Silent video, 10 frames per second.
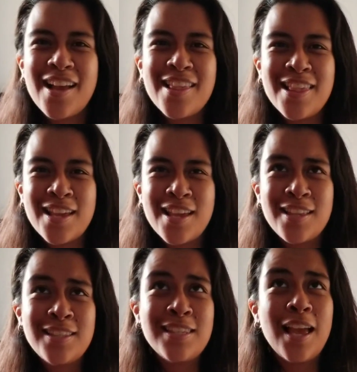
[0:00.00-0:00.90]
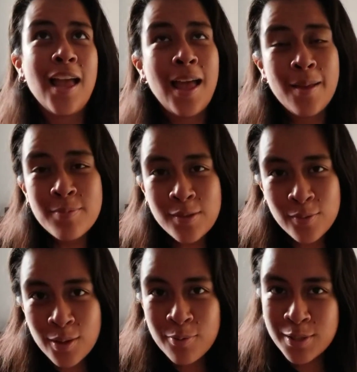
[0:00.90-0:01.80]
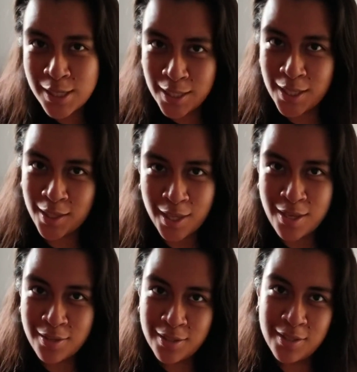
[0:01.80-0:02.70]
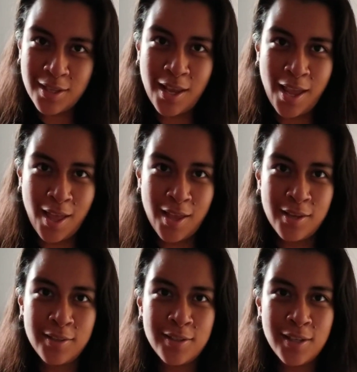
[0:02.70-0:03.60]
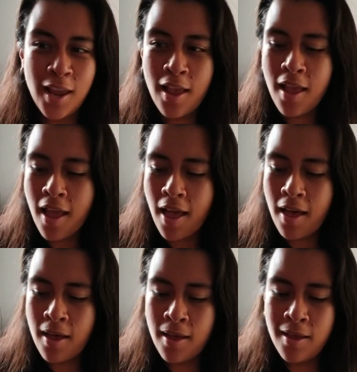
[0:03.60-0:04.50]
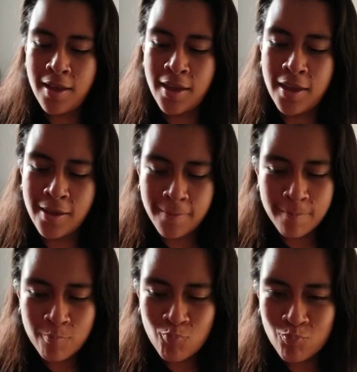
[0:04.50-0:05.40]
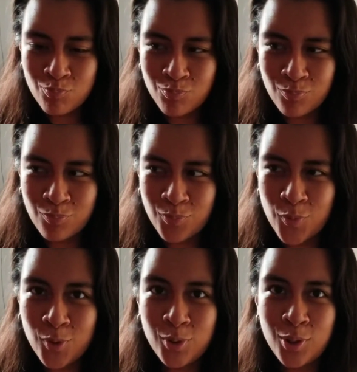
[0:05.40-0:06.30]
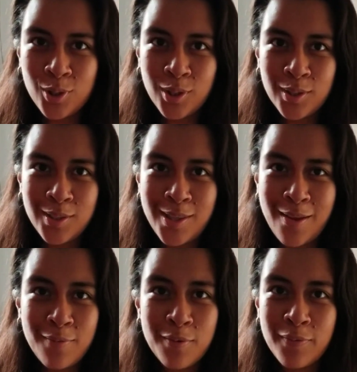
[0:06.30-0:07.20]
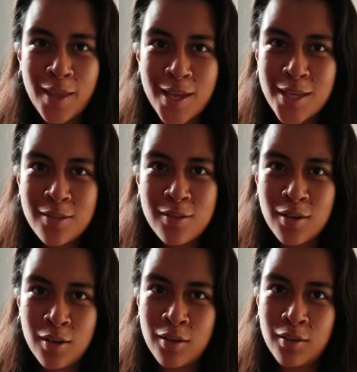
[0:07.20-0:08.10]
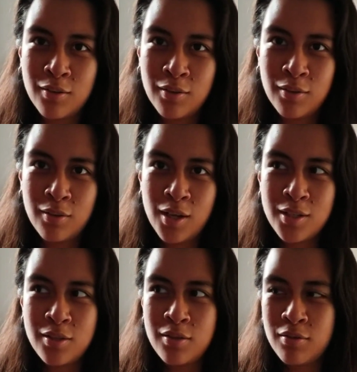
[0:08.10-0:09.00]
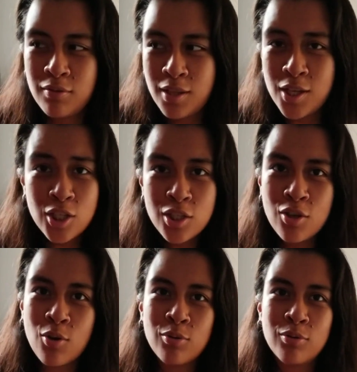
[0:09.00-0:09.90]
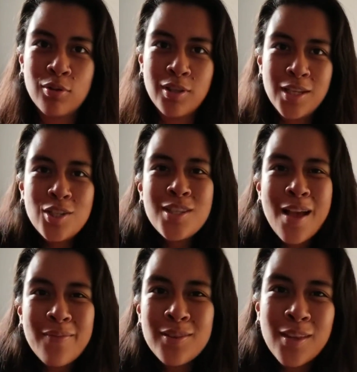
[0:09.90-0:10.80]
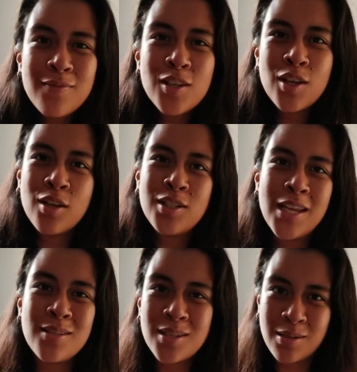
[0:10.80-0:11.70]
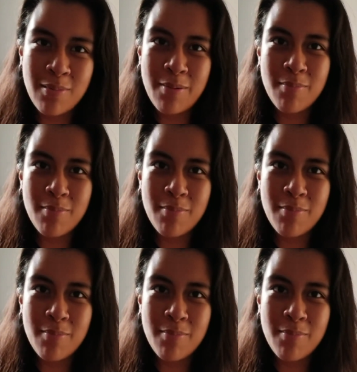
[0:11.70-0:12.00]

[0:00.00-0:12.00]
I think it's absolutely ridiculous and I will never fly Eastern. They just don't, they just haven't left a good taste in my